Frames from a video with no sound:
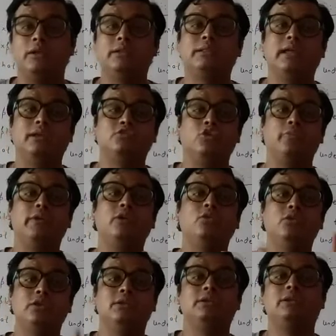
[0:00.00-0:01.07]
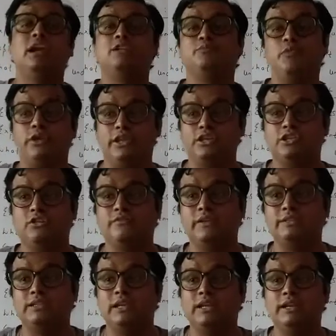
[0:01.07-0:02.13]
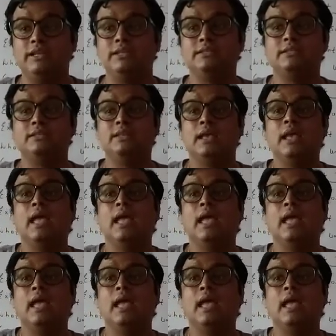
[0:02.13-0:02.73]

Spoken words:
There should be good transportation facilities,